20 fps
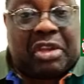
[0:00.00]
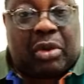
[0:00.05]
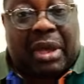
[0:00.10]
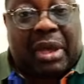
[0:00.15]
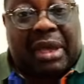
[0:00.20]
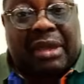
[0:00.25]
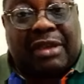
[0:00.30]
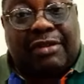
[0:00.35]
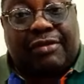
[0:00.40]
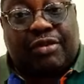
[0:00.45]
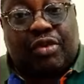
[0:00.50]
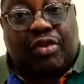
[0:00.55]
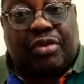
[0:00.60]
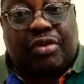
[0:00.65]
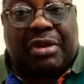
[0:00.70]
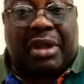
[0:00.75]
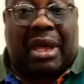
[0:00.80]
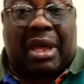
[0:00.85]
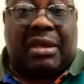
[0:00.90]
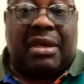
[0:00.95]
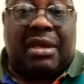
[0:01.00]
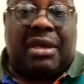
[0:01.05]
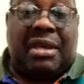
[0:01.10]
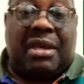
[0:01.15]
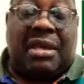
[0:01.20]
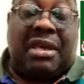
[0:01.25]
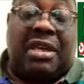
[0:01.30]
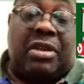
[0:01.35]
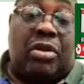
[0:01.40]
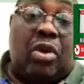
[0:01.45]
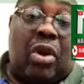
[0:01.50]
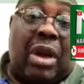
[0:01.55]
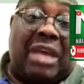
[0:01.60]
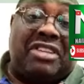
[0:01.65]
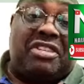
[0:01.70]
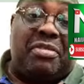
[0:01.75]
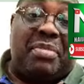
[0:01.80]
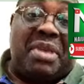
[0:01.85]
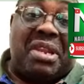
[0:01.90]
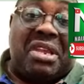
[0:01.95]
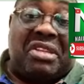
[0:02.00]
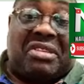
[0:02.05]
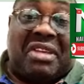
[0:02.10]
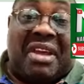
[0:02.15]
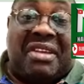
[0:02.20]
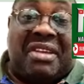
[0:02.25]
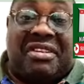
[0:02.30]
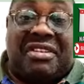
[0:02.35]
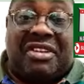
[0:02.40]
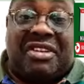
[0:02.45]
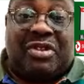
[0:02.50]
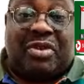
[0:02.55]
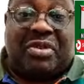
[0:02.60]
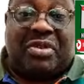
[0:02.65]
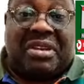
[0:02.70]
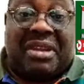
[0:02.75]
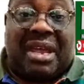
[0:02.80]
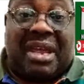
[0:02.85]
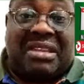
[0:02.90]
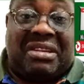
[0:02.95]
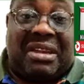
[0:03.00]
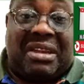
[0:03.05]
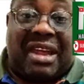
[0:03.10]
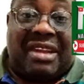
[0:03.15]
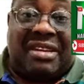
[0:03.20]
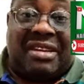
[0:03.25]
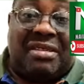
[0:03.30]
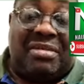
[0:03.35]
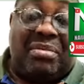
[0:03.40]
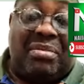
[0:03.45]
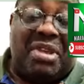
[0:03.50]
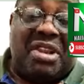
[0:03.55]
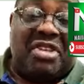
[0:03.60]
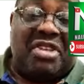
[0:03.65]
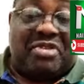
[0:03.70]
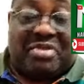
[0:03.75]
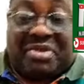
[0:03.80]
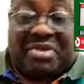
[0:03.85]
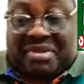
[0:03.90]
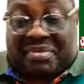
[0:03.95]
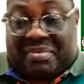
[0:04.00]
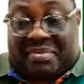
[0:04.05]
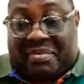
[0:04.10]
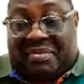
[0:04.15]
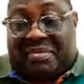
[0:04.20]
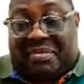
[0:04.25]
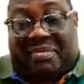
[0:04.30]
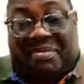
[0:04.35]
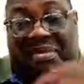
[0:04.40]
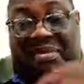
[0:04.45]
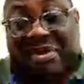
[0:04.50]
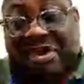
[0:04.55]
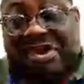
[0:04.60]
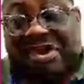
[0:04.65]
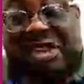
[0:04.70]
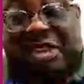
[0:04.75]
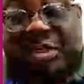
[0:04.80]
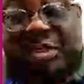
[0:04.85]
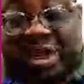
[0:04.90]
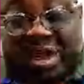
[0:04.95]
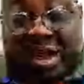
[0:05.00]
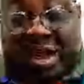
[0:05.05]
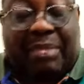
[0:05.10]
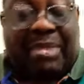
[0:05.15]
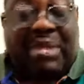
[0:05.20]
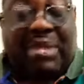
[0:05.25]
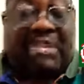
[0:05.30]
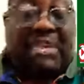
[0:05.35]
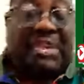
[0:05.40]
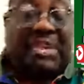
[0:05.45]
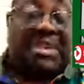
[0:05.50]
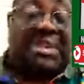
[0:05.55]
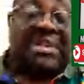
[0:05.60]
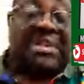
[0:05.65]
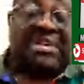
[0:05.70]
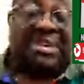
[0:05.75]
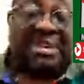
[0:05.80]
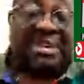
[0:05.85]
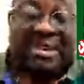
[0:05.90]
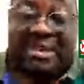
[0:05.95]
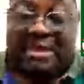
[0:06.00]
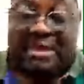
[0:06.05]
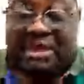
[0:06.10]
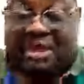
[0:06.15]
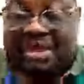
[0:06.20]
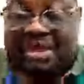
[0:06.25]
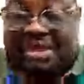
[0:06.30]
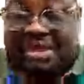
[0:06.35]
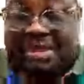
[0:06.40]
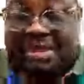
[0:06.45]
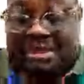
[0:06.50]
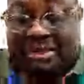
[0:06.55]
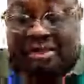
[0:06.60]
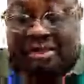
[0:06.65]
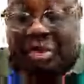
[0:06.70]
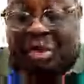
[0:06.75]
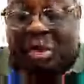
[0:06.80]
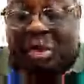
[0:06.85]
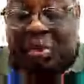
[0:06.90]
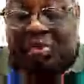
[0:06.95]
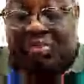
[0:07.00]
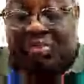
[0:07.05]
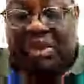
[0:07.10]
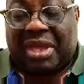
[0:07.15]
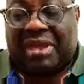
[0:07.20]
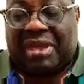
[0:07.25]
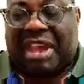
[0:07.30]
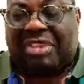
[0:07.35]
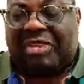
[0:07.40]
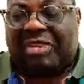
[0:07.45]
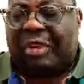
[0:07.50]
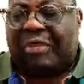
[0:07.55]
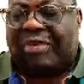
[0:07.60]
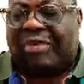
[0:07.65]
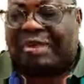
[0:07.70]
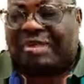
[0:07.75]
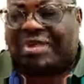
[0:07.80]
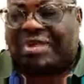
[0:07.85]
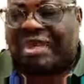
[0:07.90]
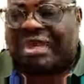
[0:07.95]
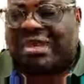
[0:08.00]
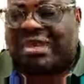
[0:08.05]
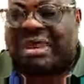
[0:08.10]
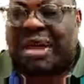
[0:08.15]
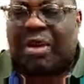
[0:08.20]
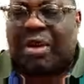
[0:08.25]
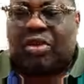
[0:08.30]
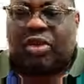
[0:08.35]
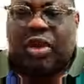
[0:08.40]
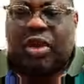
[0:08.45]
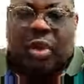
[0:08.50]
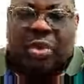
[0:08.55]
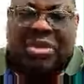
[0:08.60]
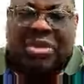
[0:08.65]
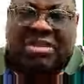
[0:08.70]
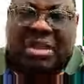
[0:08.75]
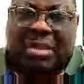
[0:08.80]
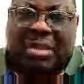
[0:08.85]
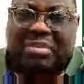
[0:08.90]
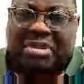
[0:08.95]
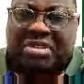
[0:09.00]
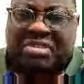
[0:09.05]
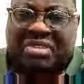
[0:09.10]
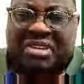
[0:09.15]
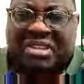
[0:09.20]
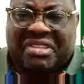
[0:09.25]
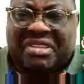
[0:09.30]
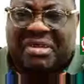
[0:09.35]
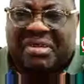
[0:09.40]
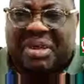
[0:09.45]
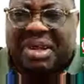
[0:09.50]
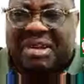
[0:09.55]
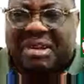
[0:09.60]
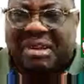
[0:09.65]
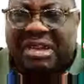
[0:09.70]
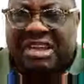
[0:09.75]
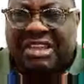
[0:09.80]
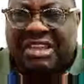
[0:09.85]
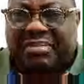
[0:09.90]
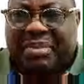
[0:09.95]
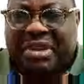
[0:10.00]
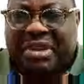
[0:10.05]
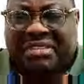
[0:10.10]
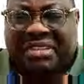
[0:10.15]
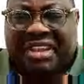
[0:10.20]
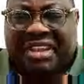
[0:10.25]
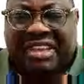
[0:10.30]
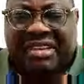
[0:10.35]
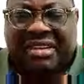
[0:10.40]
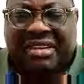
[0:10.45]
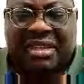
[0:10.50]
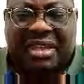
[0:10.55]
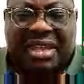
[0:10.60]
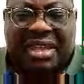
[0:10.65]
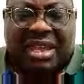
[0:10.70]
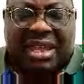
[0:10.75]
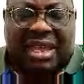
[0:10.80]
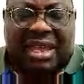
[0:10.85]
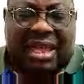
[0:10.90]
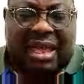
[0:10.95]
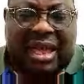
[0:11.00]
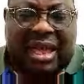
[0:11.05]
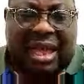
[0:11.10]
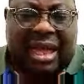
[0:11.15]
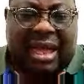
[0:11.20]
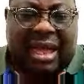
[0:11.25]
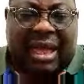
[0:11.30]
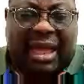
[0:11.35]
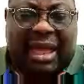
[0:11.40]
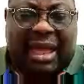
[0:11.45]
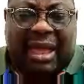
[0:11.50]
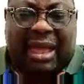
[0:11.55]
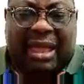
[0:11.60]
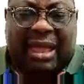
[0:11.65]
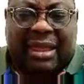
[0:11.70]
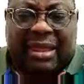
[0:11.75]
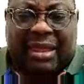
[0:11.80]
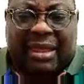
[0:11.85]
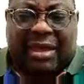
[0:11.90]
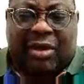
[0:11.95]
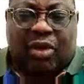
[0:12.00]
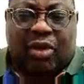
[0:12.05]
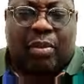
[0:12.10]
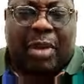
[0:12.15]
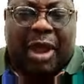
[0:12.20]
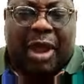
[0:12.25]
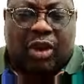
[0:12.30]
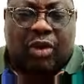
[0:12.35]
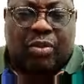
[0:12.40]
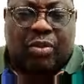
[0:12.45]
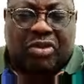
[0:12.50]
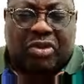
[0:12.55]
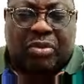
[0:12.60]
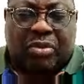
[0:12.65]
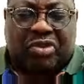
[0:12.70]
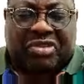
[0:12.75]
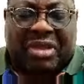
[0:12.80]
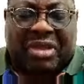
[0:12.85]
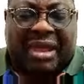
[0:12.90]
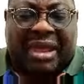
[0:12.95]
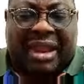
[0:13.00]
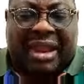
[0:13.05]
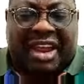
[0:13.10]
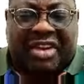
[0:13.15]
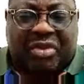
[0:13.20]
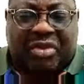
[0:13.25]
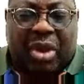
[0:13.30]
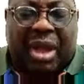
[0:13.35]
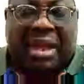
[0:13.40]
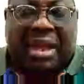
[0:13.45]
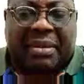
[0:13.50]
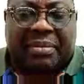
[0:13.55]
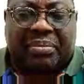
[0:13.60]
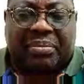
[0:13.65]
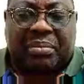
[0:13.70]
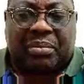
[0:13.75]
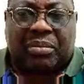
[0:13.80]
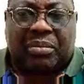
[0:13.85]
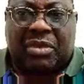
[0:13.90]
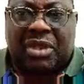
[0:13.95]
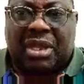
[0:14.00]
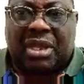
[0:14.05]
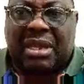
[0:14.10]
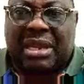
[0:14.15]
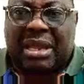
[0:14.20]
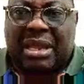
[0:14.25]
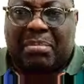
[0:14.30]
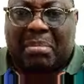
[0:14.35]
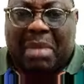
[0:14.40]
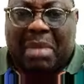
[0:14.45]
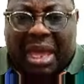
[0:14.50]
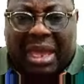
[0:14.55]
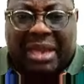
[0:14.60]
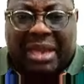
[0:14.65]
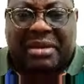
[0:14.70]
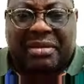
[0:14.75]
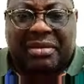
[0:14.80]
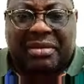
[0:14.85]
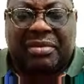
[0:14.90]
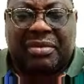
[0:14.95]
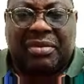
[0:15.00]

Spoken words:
were even, assimilated into the Nigerian military. They were rehabilitated. So that's one of the things I will always appreciate about the late President Umaru Musa Yar'Adua. A man,